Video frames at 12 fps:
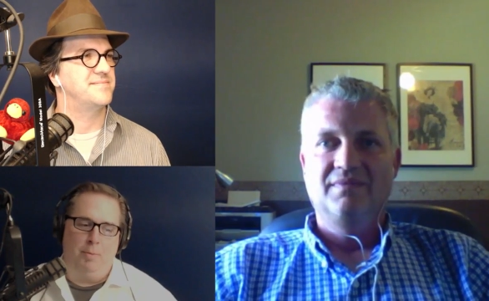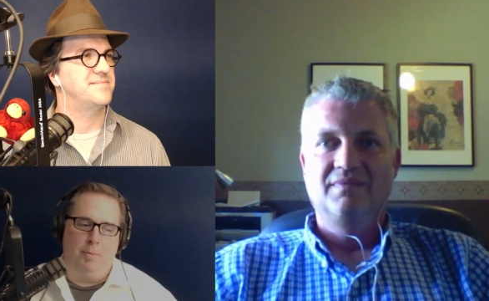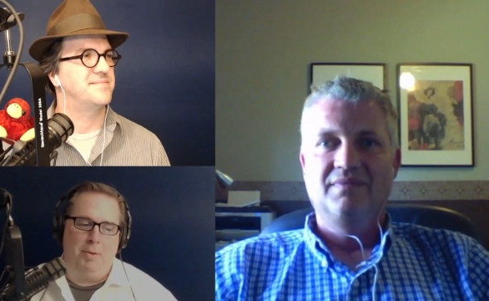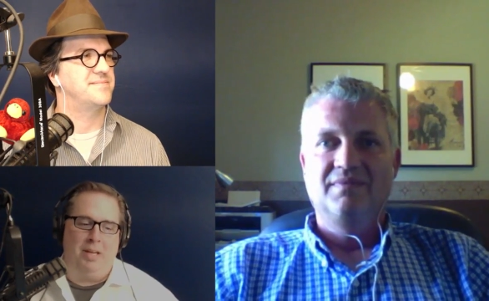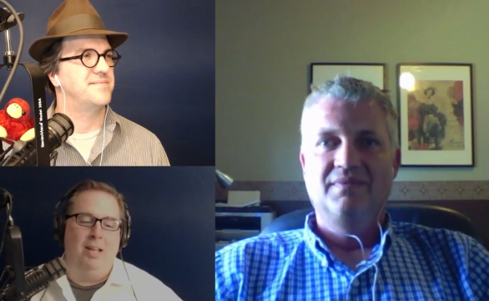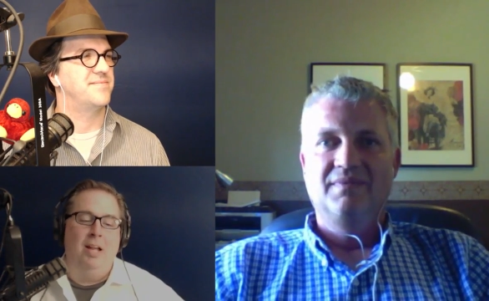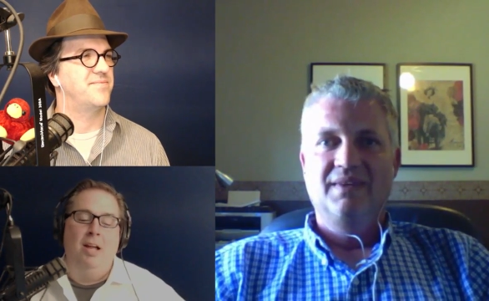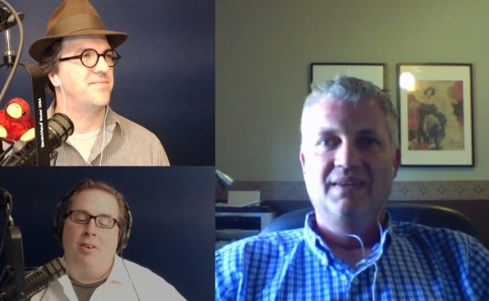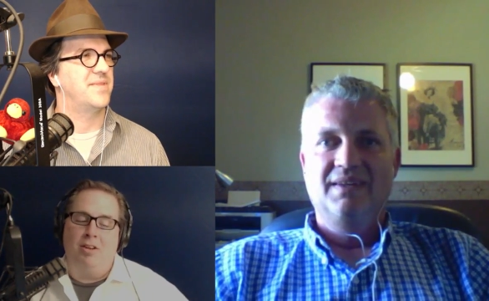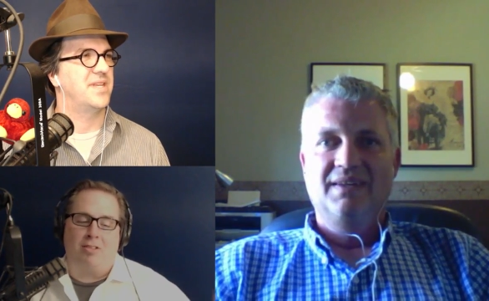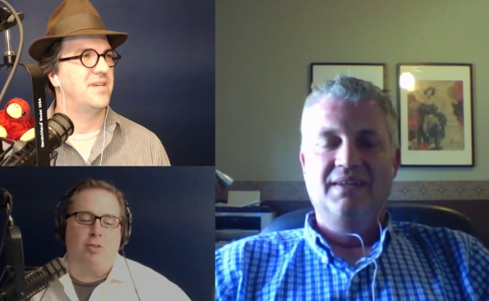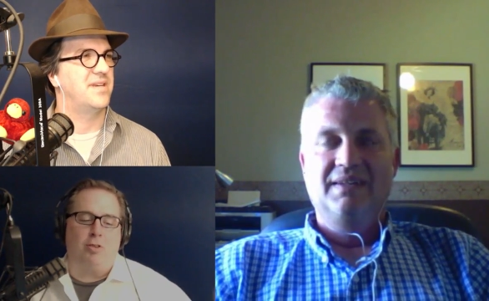Speaker 1: I mean,
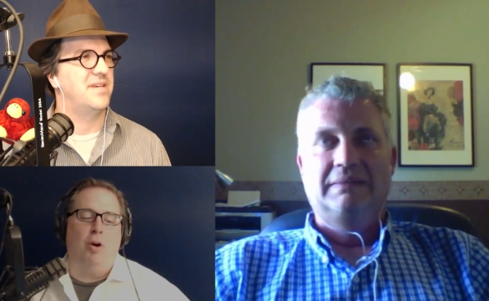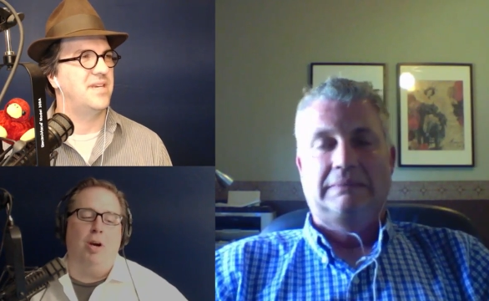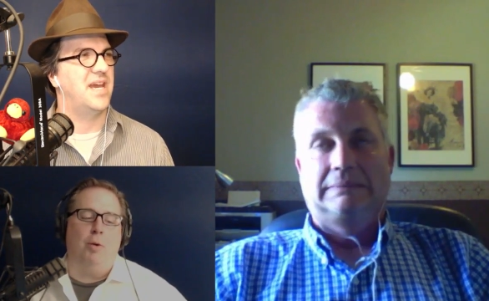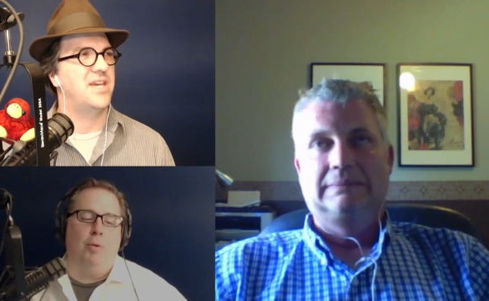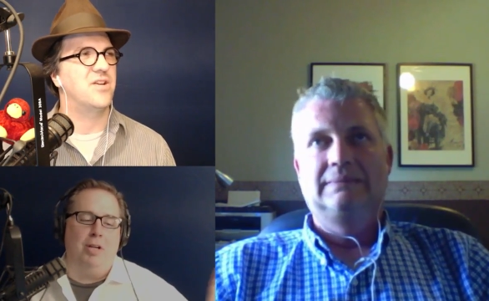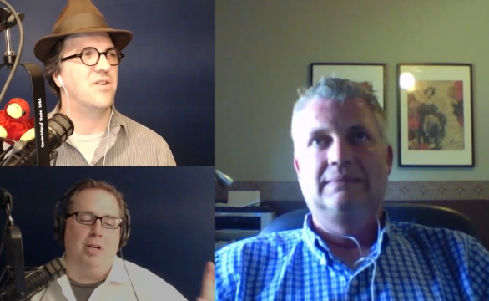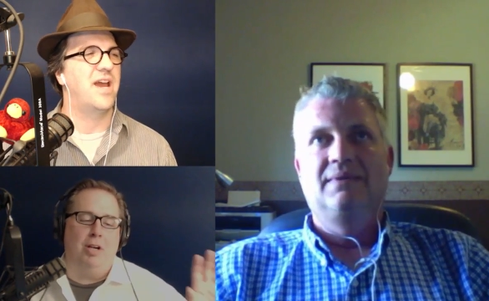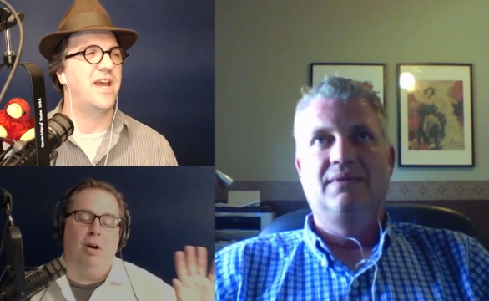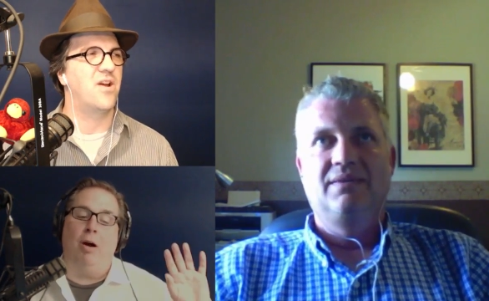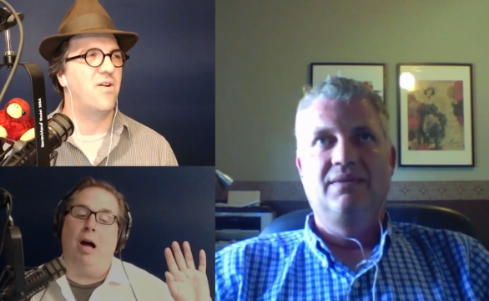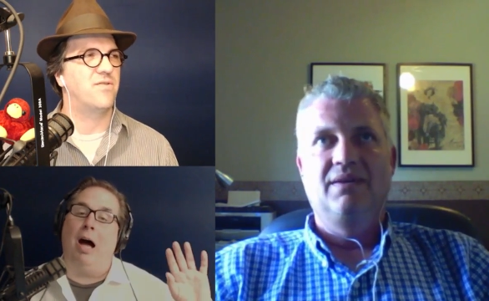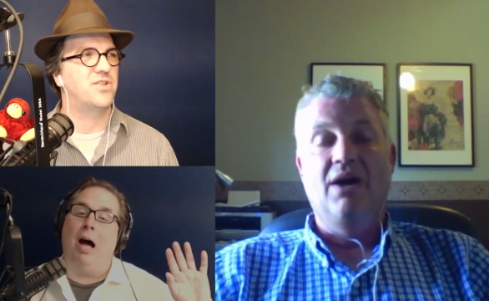the story where you go,
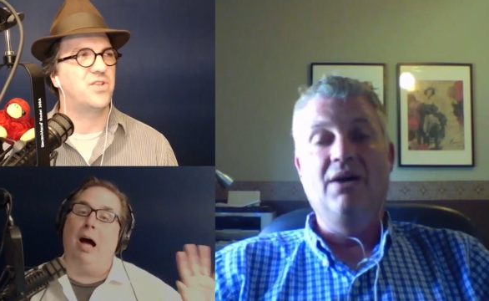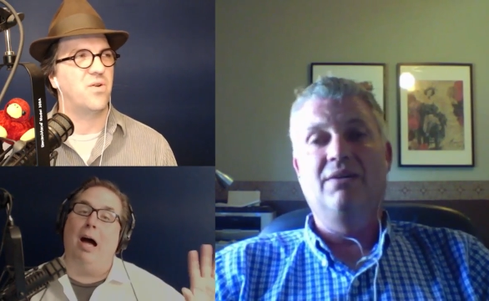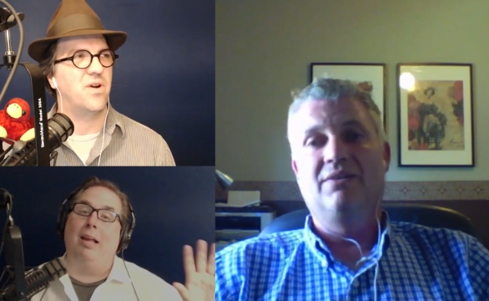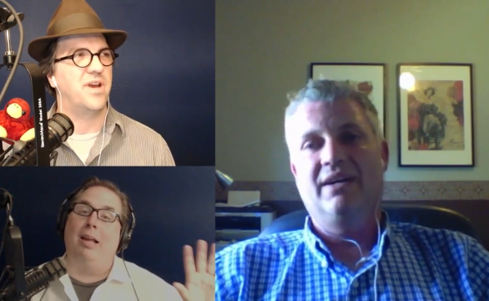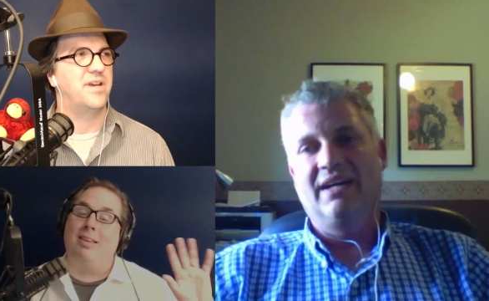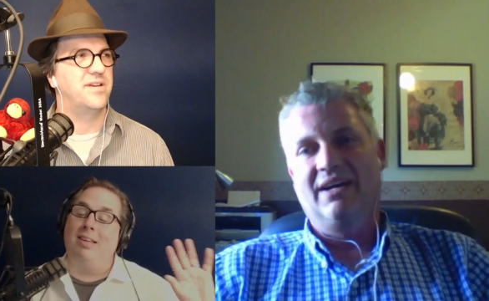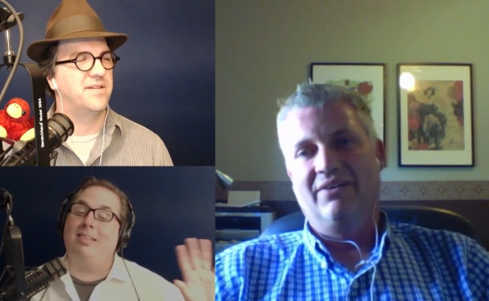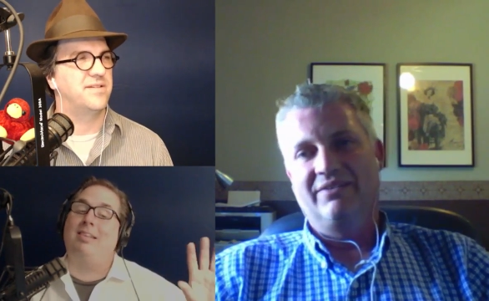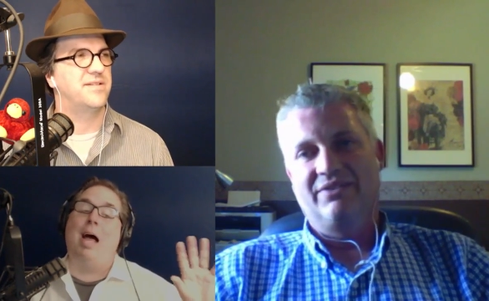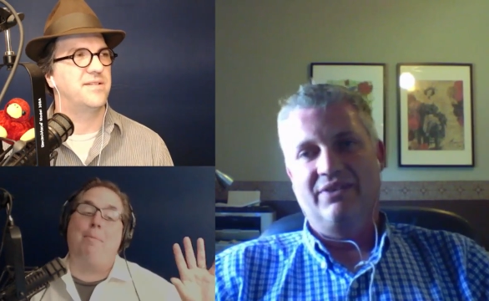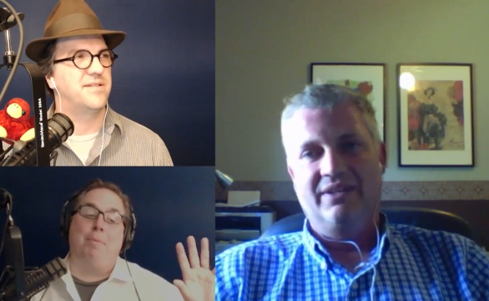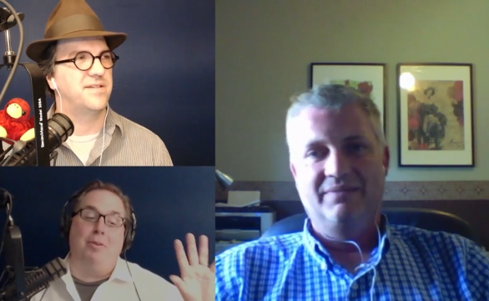I ah, this oh,
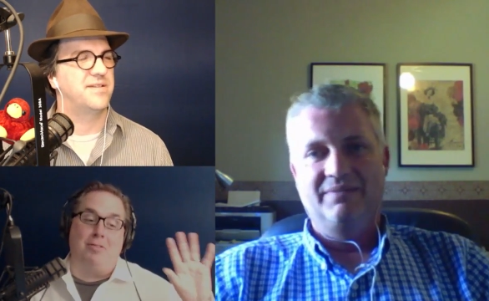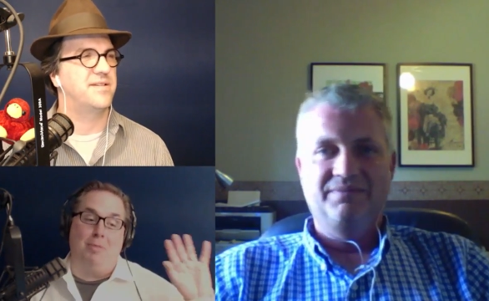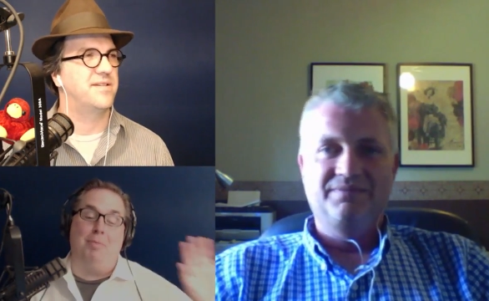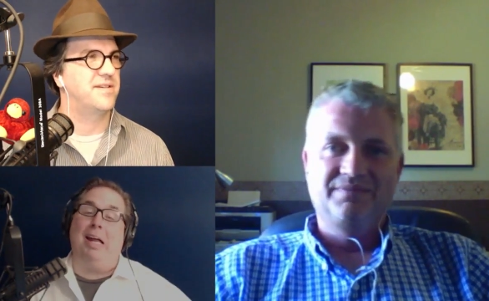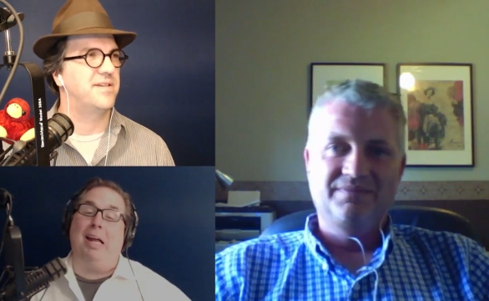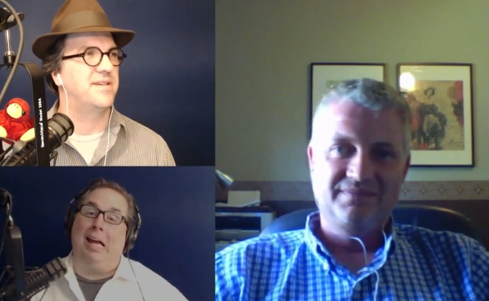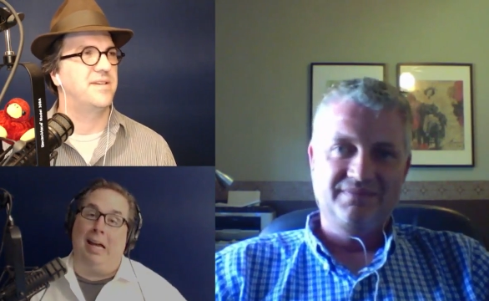happened to me